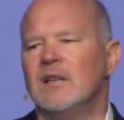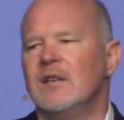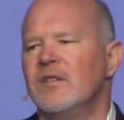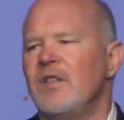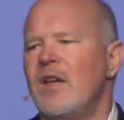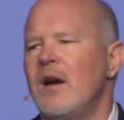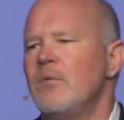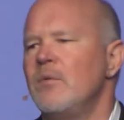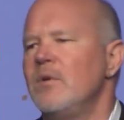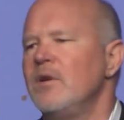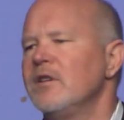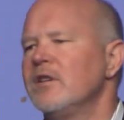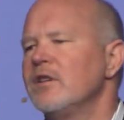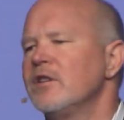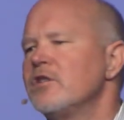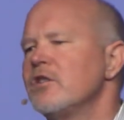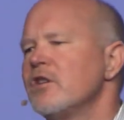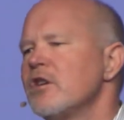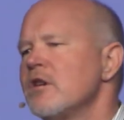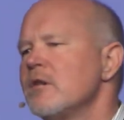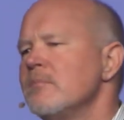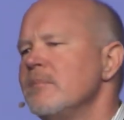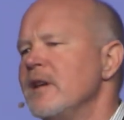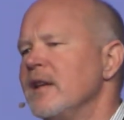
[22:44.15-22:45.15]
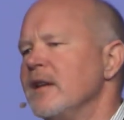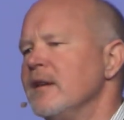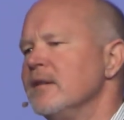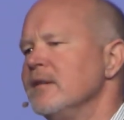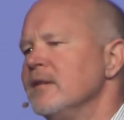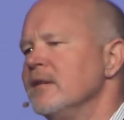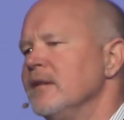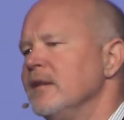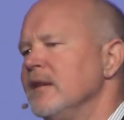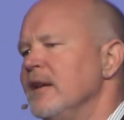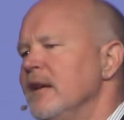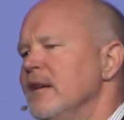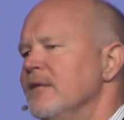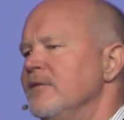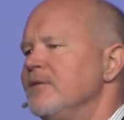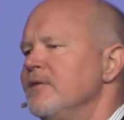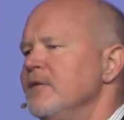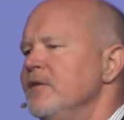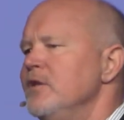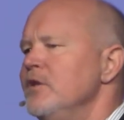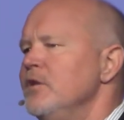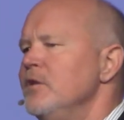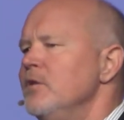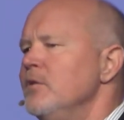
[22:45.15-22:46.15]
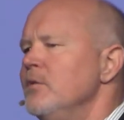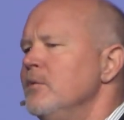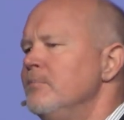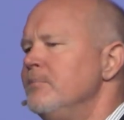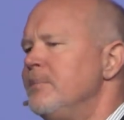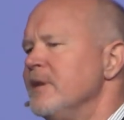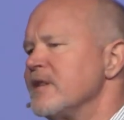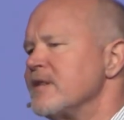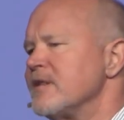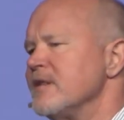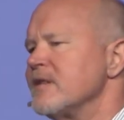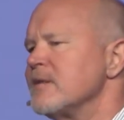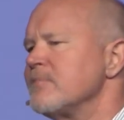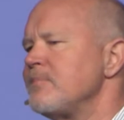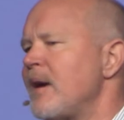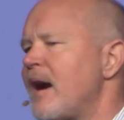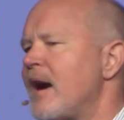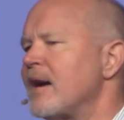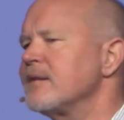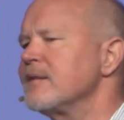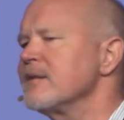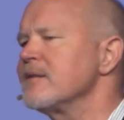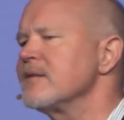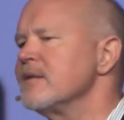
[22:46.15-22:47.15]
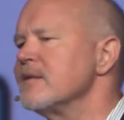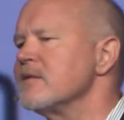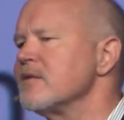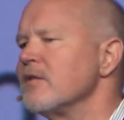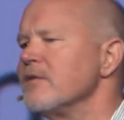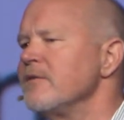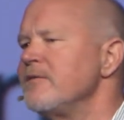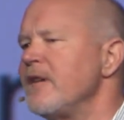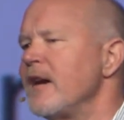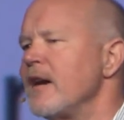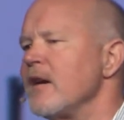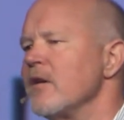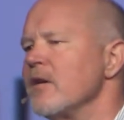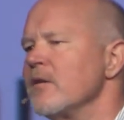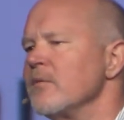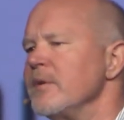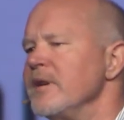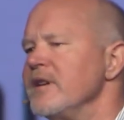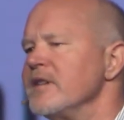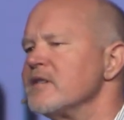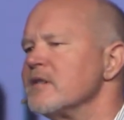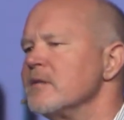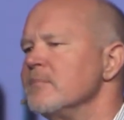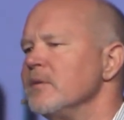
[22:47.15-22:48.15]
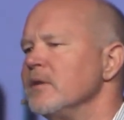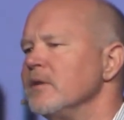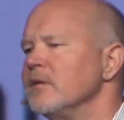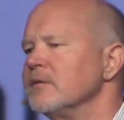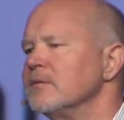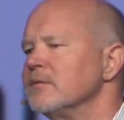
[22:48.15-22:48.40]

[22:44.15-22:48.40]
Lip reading: that will determine if new business practices are fair and reasonable.